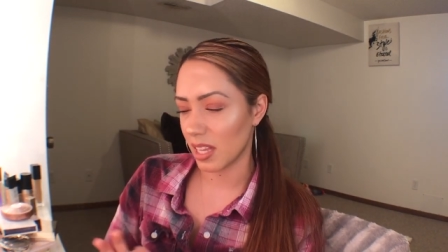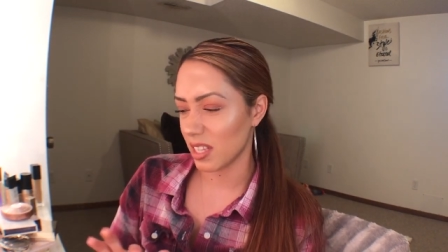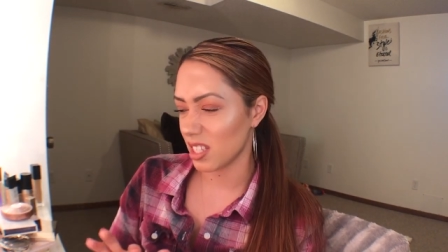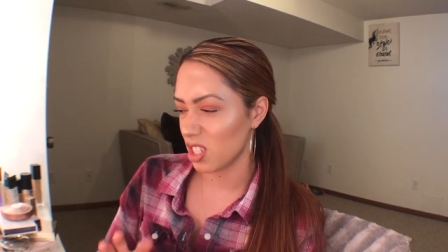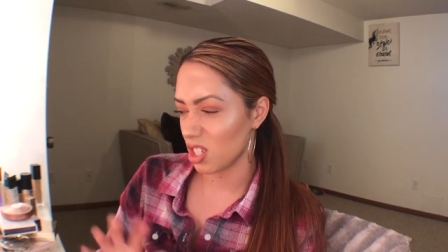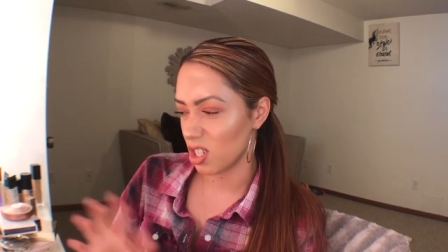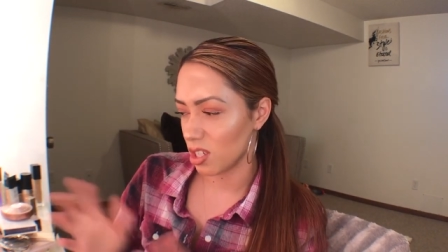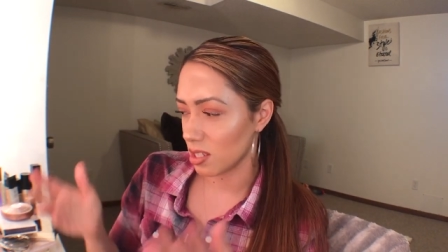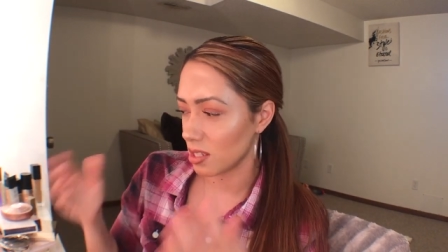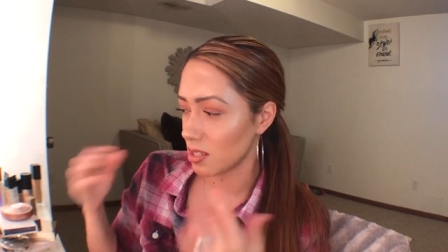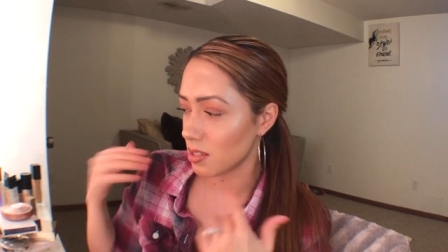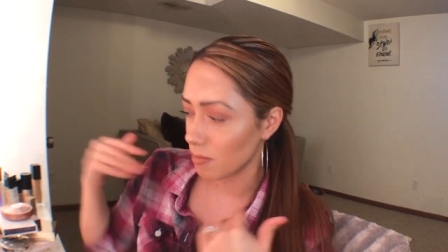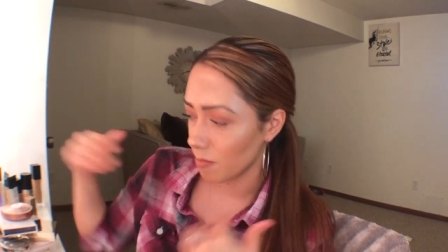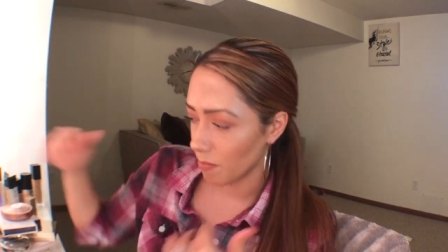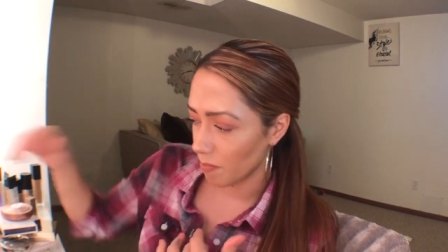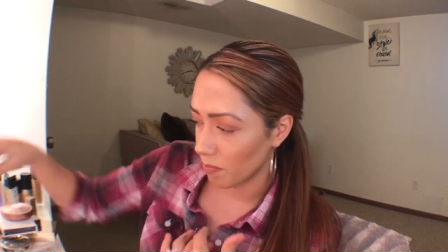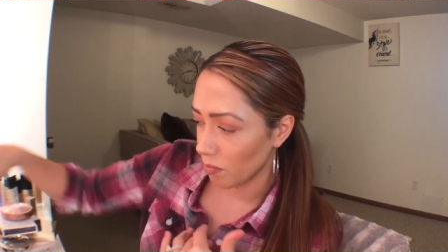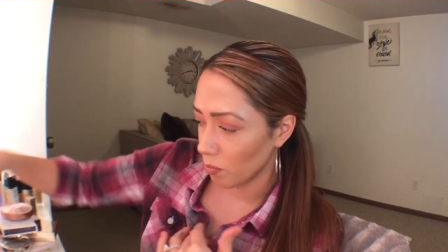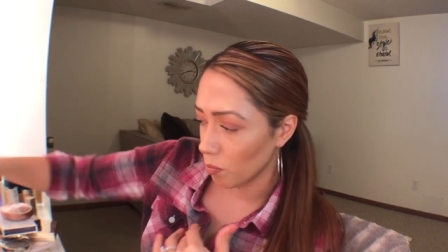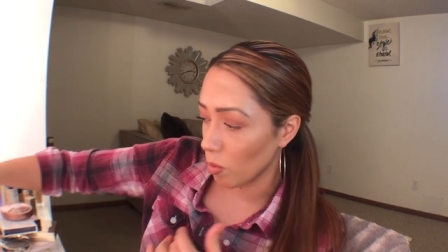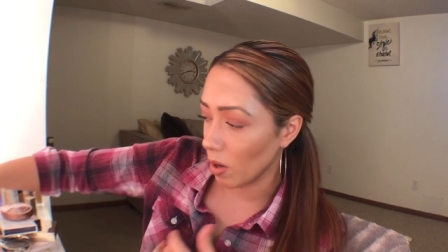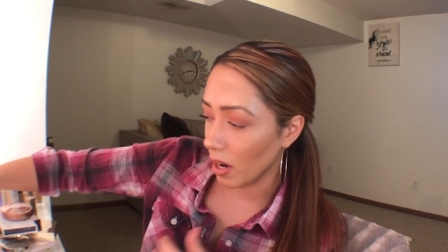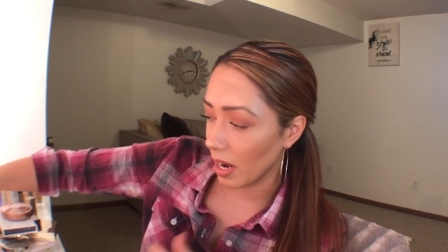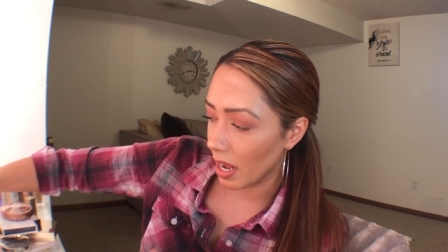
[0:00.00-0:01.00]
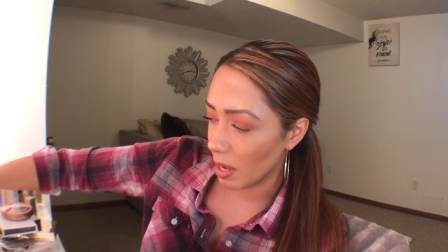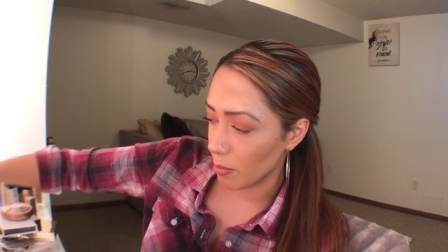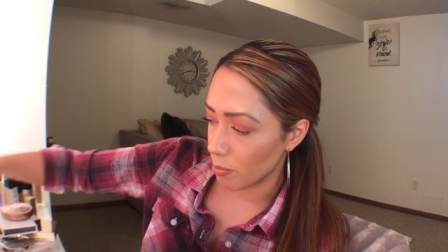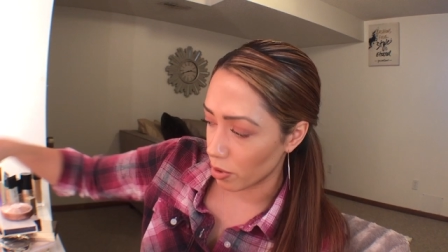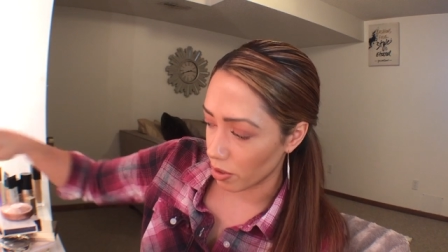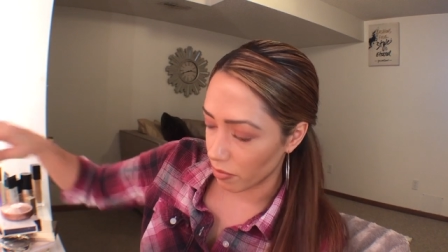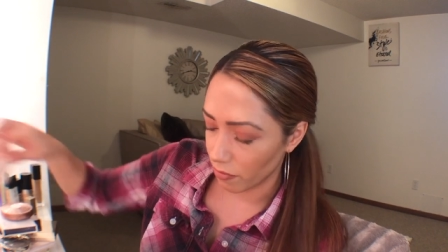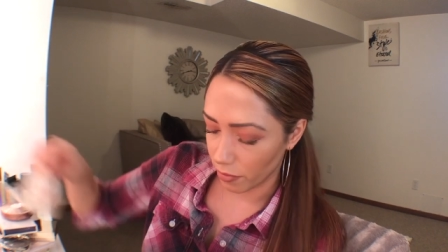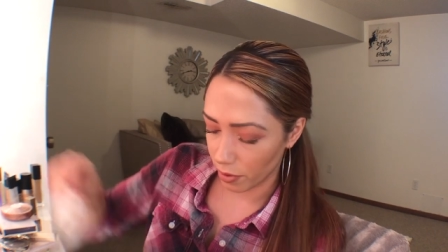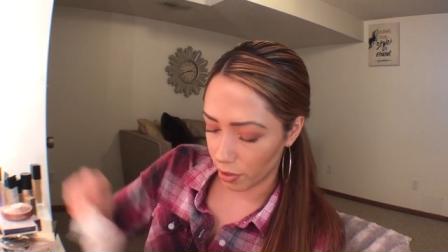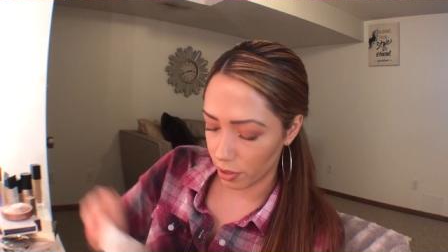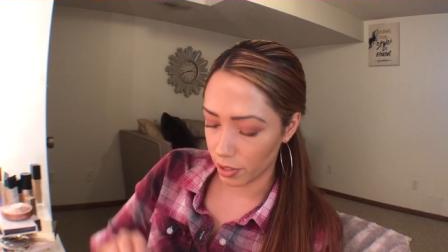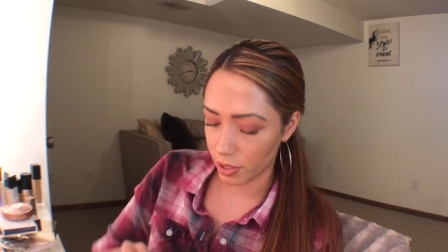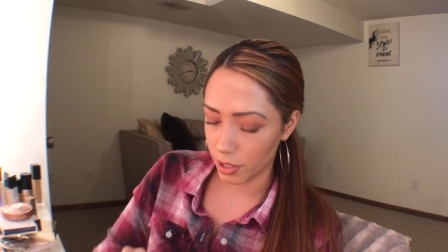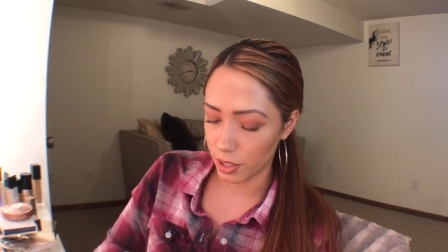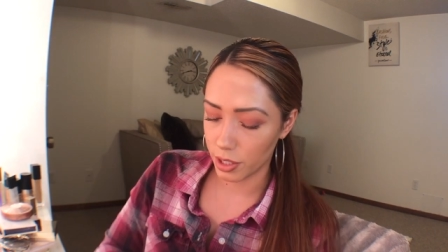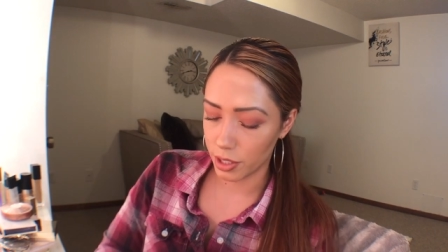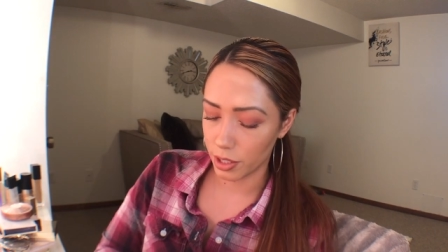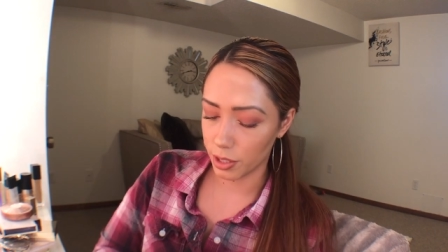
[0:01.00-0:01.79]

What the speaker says: That's just what I prefer to